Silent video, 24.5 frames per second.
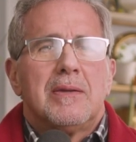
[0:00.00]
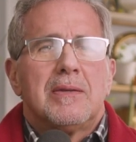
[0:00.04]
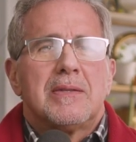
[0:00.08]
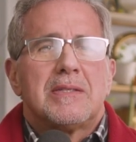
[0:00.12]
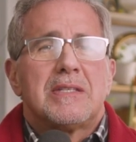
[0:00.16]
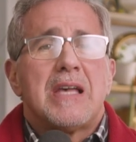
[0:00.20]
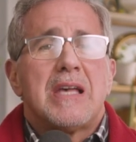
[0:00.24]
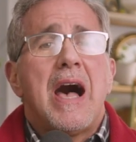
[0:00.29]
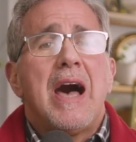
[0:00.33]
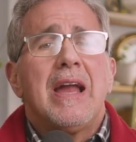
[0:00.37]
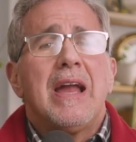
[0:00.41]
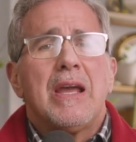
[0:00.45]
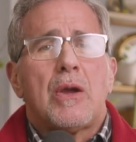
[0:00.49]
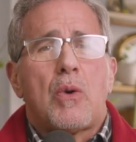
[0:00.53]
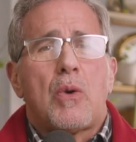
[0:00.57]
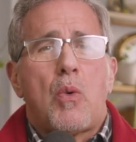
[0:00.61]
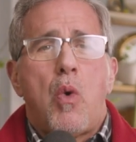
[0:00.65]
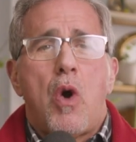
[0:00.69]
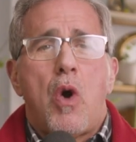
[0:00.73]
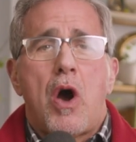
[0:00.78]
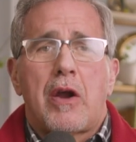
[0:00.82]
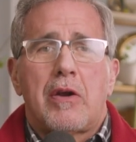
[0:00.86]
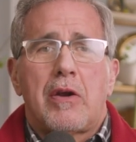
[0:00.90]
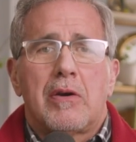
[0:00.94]

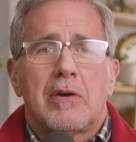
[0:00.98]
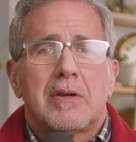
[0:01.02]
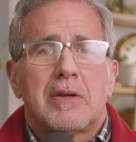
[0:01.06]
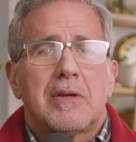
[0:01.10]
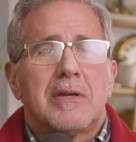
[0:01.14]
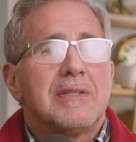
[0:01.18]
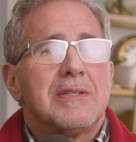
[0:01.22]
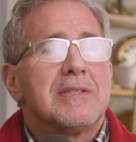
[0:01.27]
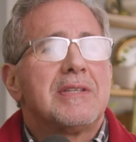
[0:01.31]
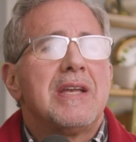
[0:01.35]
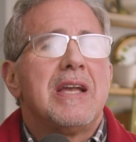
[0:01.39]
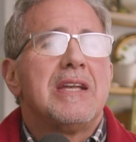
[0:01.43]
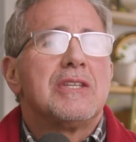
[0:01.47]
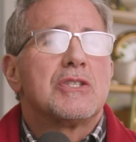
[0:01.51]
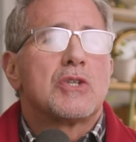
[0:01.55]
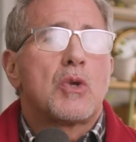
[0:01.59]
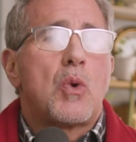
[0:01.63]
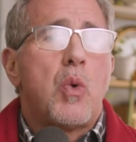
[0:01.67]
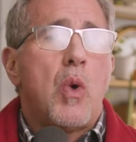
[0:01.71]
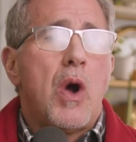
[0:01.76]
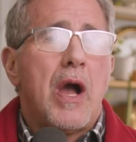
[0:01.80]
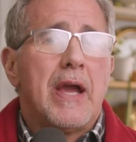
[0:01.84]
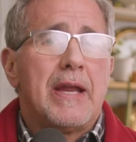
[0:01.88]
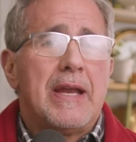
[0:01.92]
Tonic water contains
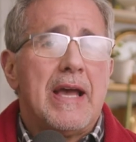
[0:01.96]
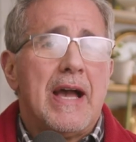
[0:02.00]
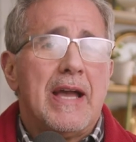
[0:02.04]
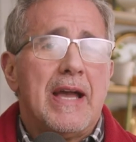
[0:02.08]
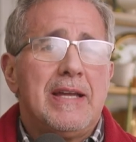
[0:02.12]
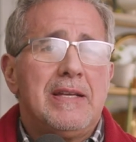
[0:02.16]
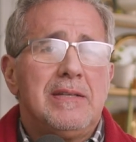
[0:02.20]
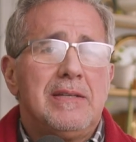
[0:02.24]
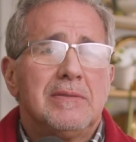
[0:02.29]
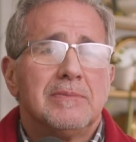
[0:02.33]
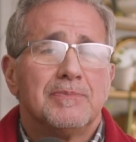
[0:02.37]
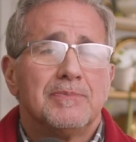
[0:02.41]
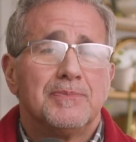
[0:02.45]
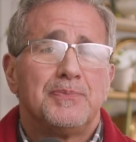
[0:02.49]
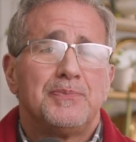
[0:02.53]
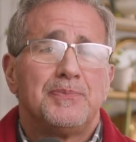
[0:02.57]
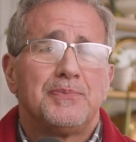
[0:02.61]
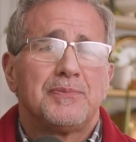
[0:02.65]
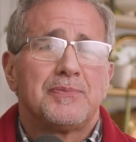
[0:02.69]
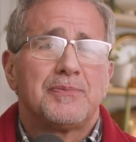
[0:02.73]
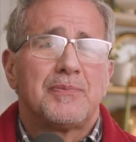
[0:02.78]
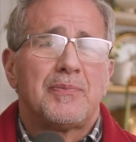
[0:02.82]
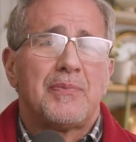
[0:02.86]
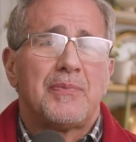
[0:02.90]
quinine,
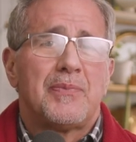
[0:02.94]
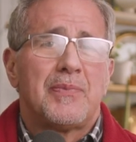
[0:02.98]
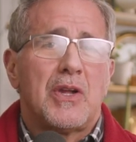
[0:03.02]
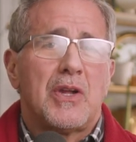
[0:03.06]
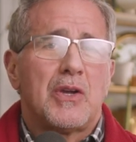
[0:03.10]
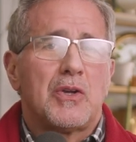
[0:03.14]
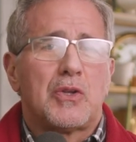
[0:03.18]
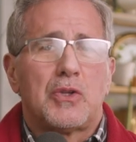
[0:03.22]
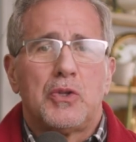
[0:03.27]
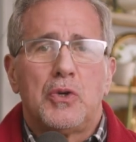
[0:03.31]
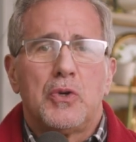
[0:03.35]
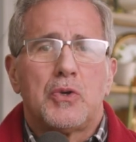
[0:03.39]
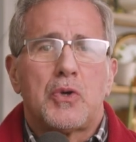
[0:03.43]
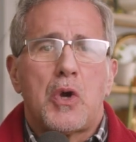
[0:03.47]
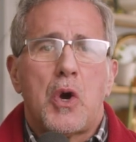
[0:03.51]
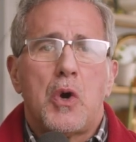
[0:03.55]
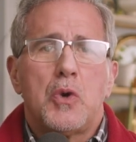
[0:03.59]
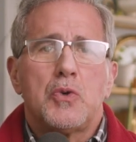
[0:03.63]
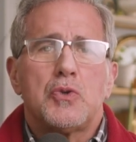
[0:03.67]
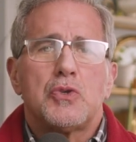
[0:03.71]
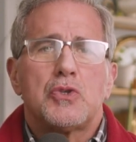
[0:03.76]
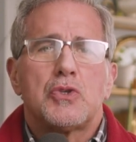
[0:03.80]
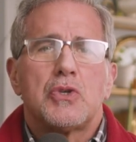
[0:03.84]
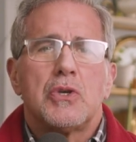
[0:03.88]

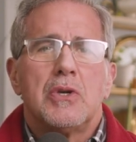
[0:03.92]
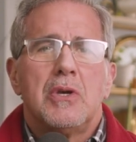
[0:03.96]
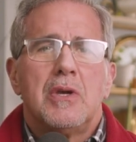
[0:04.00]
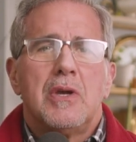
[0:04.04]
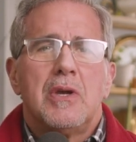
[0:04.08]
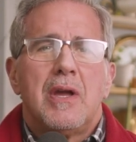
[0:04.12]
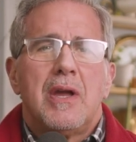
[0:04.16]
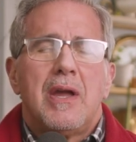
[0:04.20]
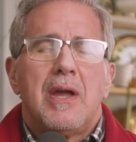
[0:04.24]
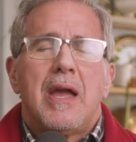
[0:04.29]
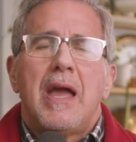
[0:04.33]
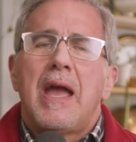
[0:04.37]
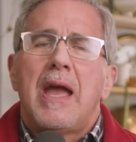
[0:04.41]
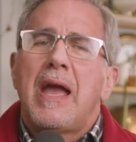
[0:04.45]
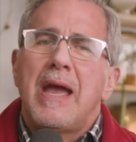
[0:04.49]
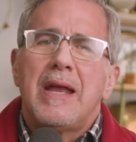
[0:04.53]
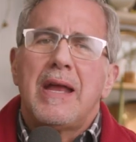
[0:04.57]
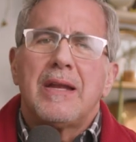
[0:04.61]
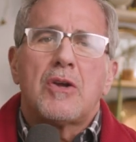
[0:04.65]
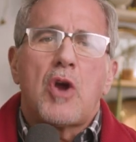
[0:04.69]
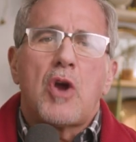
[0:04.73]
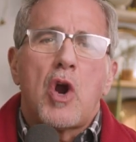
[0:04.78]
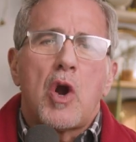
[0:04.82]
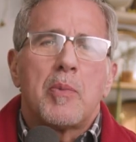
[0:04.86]
glucose,
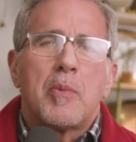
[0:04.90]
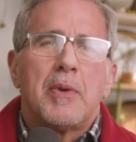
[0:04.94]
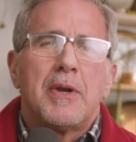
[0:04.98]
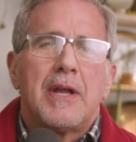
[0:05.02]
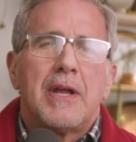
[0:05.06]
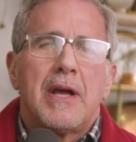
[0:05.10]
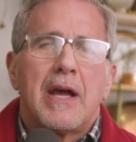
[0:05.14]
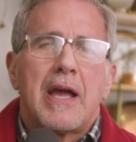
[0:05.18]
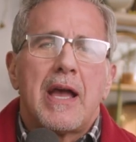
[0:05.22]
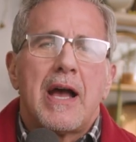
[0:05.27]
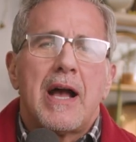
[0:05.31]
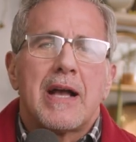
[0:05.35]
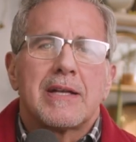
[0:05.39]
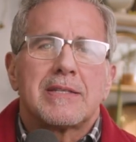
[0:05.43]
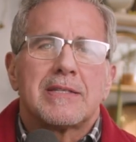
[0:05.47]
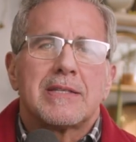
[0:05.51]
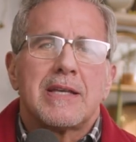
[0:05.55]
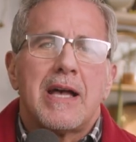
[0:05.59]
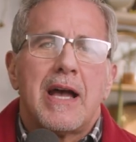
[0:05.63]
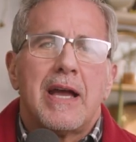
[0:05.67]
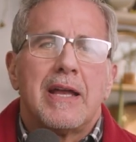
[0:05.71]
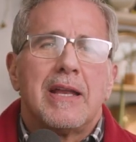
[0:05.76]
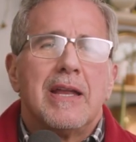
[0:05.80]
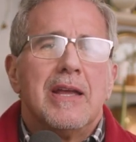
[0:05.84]
and carbon
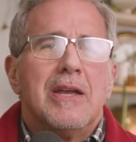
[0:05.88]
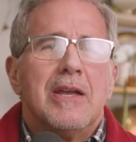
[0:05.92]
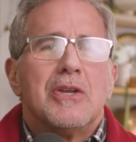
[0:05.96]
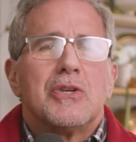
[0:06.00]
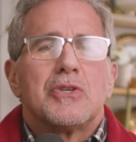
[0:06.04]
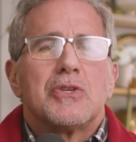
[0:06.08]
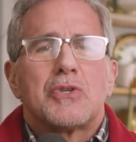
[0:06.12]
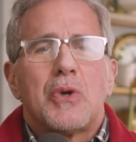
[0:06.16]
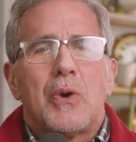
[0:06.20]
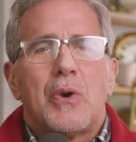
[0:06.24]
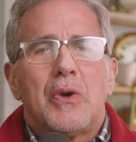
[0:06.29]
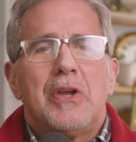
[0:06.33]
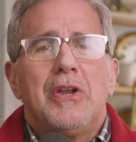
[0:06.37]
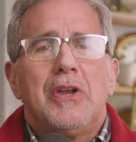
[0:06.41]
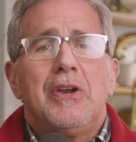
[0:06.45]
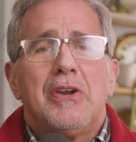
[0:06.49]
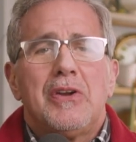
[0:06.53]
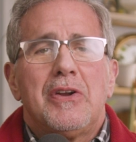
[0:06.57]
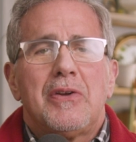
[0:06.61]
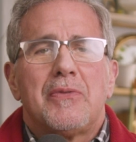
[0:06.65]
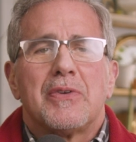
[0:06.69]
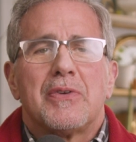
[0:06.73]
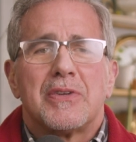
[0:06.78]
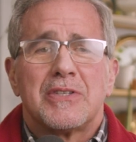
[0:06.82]
dioxide. So in
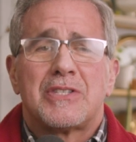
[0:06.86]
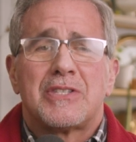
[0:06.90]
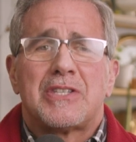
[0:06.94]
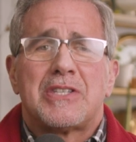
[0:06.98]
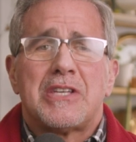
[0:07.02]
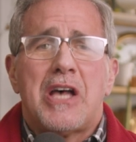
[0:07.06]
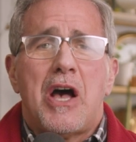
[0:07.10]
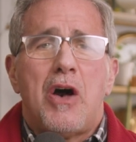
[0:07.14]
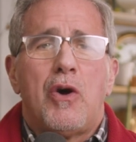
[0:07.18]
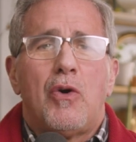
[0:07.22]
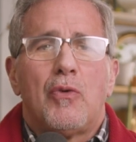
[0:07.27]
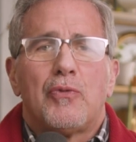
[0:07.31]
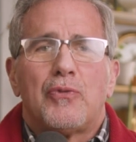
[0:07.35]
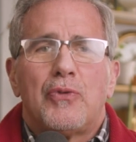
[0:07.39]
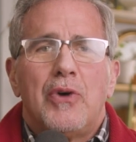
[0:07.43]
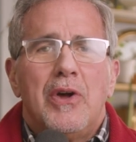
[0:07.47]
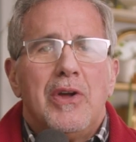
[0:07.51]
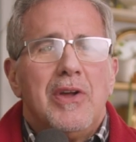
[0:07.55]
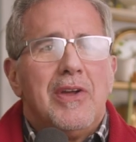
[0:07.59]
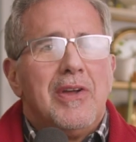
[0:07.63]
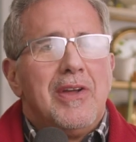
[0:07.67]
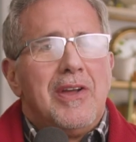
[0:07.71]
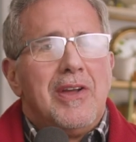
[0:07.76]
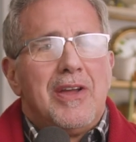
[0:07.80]
and of itself,
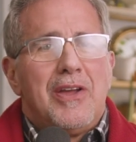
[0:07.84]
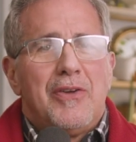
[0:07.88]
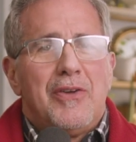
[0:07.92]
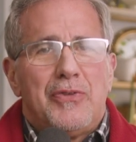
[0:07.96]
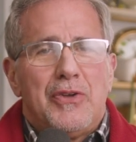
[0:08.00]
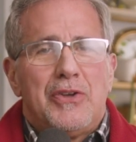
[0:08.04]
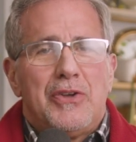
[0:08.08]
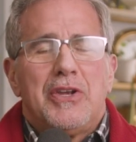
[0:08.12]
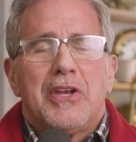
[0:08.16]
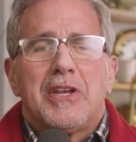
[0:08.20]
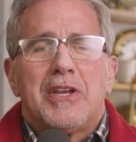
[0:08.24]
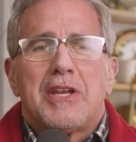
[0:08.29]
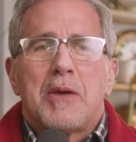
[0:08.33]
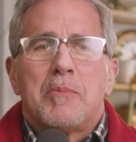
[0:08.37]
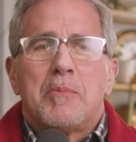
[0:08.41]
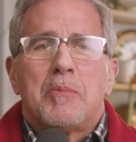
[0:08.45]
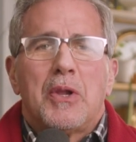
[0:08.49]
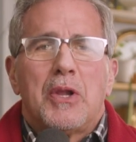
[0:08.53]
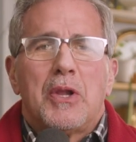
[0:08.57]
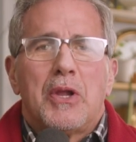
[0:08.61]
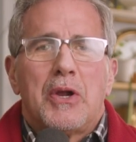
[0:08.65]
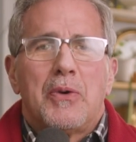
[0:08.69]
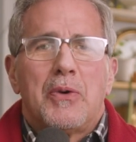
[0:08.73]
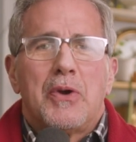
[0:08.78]
if you did get
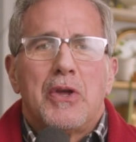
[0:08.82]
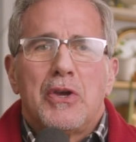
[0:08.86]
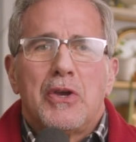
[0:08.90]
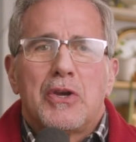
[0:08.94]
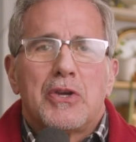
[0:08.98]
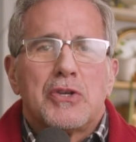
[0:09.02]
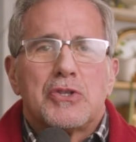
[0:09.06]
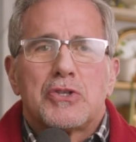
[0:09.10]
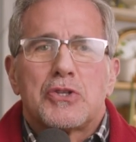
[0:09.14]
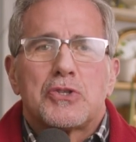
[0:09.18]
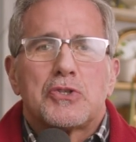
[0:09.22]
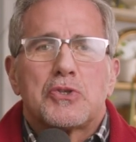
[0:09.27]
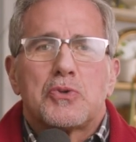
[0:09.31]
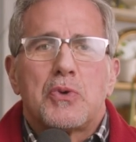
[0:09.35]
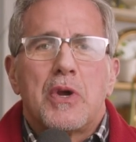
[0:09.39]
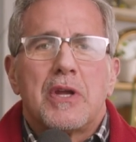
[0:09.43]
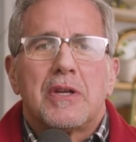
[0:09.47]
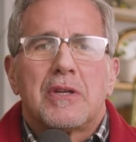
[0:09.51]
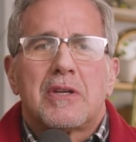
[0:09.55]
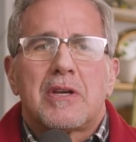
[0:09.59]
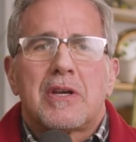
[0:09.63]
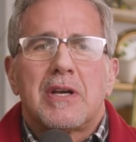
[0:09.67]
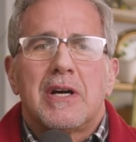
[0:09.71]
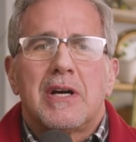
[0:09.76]
malaria, you could just
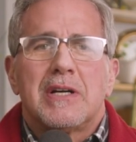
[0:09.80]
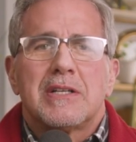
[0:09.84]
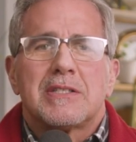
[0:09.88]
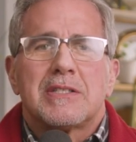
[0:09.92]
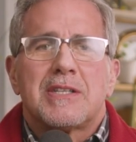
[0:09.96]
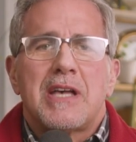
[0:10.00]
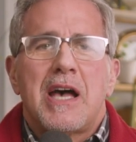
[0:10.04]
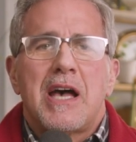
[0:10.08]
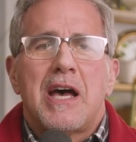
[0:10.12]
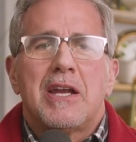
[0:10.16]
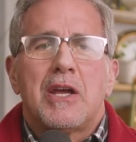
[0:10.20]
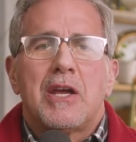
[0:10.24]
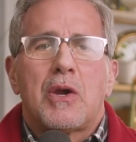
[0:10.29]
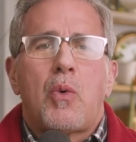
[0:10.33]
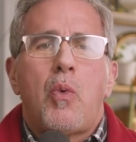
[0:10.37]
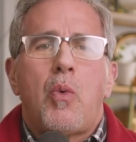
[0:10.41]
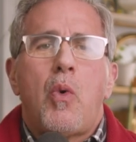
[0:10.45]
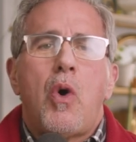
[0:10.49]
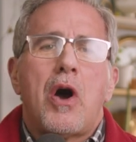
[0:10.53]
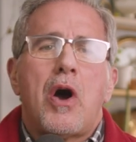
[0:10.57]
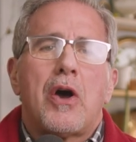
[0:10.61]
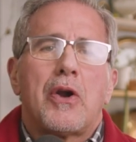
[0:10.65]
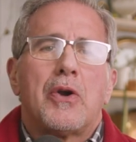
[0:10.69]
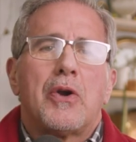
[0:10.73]
drink tonic
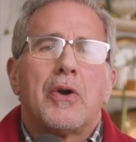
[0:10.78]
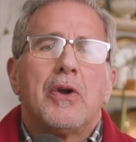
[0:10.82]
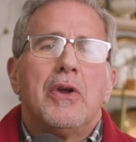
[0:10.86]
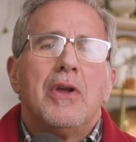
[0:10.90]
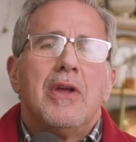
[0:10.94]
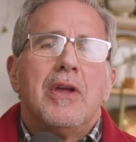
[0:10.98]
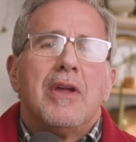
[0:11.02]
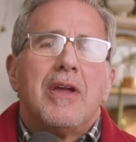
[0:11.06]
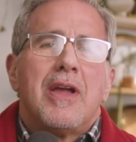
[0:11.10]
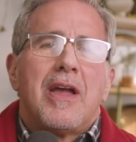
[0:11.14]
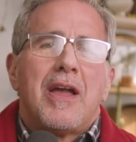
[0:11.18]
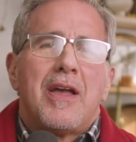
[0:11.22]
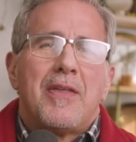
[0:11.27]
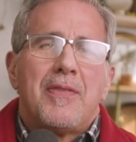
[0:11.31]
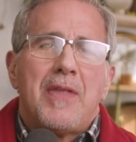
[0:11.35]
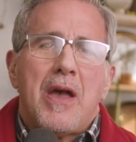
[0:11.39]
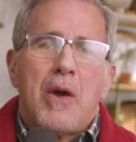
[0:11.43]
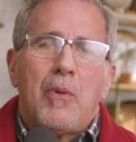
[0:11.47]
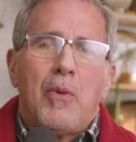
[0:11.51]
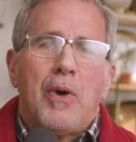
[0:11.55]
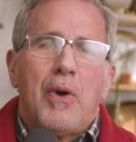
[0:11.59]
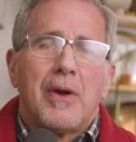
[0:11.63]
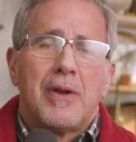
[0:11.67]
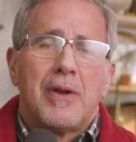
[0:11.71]
water, and that would